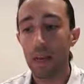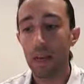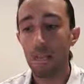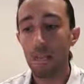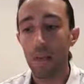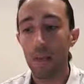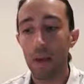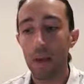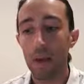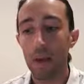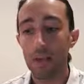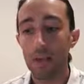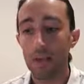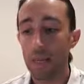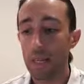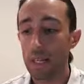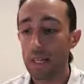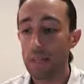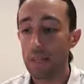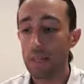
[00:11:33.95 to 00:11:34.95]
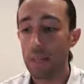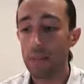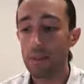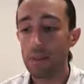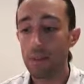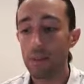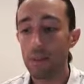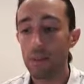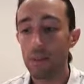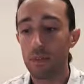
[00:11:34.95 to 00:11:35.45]
Now, in terms
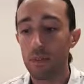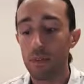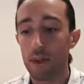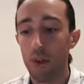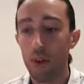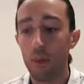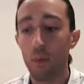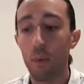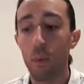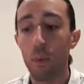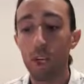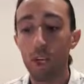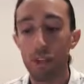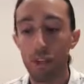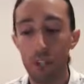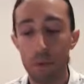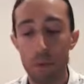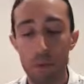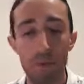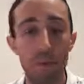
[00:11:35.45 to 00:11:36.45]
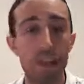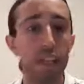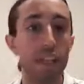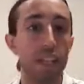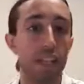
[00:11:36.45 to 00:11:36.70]
of what we can do to prevent it,